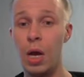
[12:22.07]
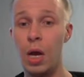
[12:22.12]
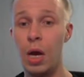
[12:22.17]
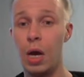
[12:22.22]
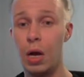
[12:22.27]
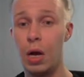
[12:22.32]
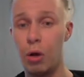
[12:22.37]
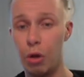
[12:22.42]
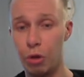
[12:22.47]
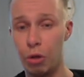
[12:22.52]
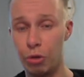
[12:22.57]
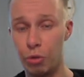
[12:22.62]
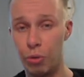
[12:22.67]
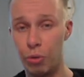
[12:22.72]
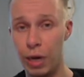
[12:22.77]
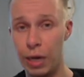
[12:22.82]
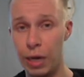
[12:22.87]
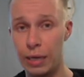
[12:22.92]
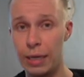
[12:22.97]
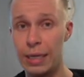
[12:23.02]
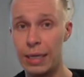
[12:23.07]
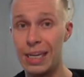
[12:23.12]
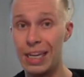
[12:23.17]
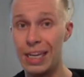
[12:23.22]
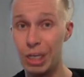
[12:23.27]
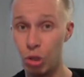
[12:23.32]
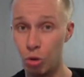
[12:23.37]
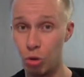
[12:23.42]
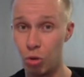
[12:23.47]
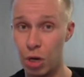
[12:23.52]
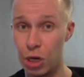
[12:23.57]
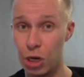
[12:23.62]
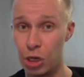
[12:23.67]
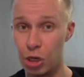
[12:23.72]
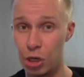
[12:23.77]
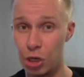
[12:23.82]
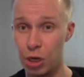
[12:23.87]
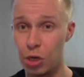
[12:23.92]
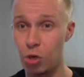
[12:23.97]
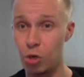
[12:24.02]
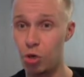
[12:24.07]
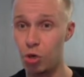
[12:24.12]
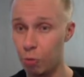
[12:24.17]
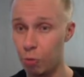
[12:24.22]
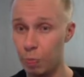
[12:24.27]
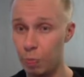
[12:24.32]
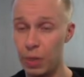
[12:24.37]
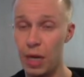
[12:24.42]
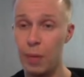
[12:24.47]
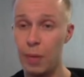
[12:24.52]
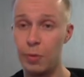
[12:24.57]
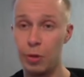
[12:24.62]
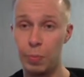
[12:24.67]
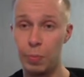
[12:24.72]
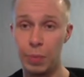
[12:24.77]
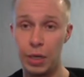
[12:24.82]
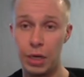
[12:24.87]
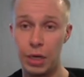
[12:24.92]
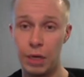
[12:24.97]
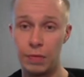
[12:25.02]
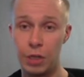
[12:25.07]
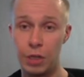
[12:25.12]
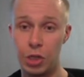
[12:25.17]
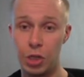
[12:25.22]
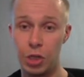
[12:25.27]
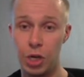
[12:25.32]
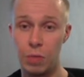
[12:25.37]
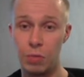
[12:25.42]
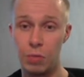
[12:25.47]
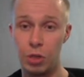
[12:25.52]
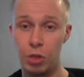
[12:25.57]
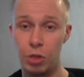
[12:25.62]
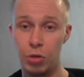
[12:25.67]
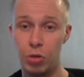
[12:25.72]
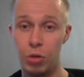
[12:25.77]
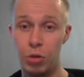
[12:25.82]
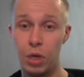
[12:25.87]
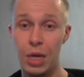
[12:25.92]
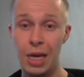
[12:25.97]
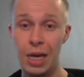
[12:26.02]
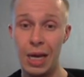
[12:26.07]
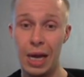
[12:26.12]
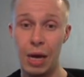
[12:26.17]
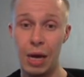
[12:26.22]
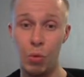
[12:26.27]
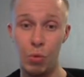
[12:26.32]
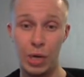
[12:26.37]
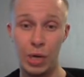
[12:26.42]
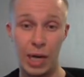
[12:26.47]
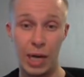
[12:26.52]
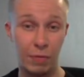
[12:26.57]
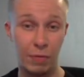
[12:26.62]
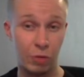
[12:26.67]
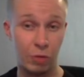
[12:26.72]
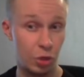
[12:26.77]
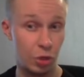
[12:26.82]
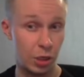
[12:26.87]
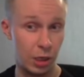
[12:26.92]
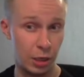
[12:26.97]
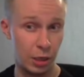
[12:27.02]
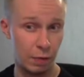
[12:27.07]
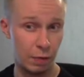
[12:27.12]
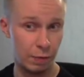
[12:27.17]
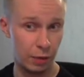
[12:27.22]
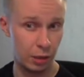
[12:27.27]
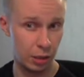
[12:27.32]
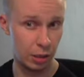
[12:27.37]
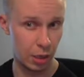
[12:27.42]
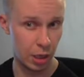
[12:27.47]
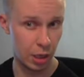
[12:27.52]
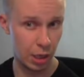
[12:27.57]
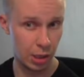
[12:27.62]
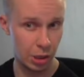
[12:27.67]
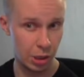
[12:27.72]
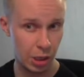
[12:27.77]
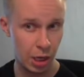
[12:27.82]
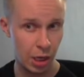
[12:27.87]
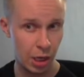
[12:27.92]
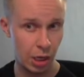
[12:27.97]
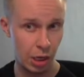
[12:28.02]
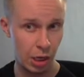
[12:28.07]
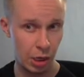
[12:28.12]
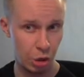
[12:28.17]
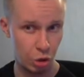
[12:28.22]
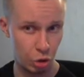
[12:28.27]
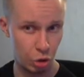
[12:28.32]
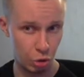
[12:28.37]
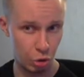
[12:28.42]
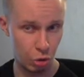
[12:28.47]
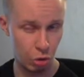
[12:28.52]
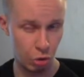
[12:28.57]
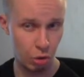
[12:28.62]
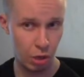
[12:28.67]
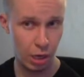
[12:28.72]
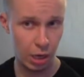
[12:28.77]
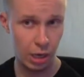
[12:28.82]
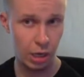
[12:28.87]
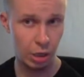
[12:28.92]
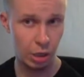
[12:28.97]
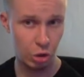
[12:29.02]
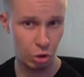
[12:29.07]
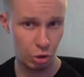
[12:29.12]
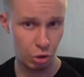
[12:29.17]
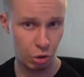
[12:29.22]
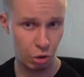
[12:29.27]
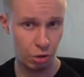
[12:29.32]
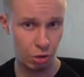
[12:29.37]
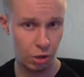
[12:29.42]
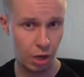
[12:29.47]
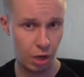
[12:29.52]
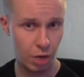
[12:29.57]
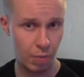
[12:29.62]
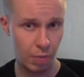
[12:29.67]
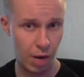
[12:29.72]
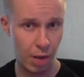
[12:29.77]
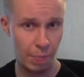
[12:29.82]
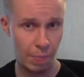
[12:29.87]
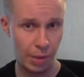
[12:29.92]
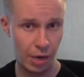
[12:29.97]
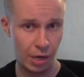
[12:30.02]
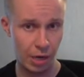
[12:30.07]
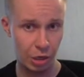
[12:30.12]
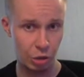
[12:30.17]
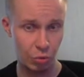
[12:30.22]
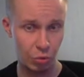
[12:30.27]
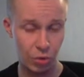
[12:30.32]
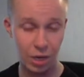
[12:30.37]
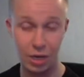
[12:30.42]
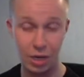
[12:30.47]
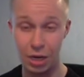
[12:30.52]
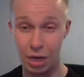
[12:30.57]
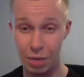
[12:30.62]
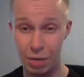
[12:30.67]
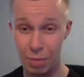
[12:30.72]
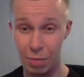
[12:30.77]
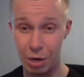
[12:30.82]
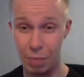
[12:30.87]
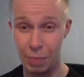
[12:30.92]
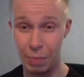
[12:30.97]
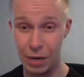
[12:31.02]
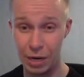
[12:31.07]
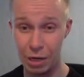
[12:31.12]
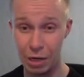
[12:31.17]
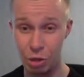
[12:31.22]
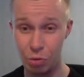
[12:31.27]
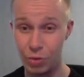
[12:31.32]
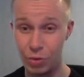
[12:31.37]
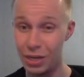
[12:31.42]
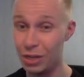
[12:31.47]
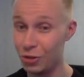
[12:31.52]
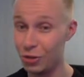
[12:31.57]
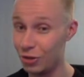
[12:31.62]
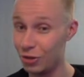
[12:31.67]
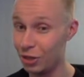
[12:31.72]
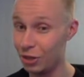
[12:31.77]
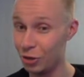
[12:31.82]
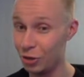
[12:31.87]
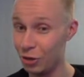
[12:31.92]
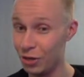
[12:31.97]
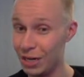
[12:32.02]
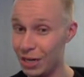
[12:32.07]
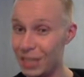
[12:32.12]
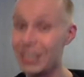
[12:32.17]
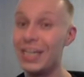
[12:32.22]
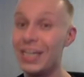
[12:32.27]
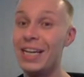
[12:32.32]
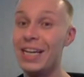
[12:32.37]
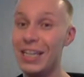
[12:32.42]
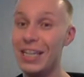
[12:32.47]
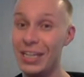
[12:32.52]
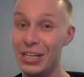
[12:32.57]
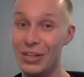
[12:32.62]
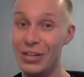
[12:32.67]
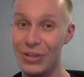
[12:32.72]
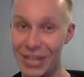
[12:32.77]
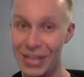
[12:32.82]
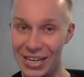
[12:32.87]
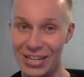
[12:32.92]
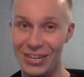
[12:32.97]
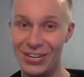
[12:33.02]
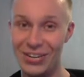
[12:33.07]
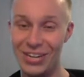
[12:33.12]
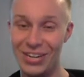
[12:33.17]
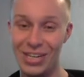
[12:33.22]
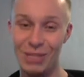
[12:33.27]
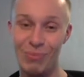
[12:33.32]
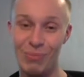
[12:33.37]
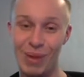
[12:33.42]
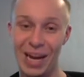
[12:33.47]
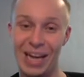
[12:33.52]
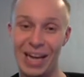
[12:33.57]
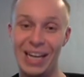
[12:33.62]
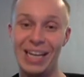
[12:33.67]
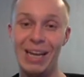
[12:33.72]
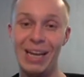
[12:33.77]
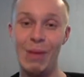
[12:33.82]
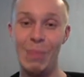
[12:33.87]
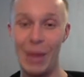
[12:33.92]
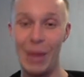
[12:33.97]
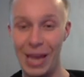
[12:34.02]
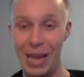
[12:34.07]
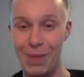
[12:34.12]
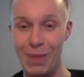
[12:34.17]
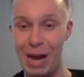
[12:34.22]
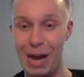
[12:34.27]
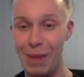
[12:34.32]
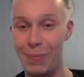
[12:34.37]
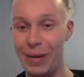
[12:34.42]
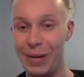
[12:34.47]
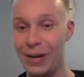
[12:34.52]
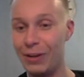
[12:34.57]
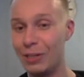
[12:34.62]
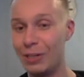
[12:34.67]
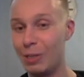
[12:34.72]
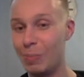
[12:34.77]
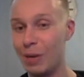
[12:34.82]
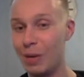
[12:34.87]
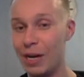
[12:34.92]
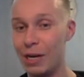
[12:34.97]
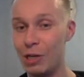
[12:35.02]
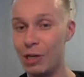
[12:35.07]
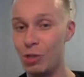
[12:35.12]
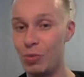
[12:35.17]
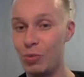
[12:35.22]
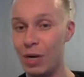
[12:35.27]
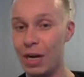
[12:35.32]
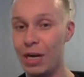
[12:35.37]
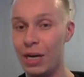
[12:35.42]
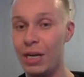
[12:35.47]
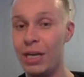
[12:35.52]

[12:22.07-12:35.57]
Earthquake into Ice Shot should be able to pick up the Substitute. And we have to see if it does. It should. Come on, Pilot Swine. Come on, Pilot Swine. You can do this. You can do this, man. Pay my pilot, the Pilot Swine.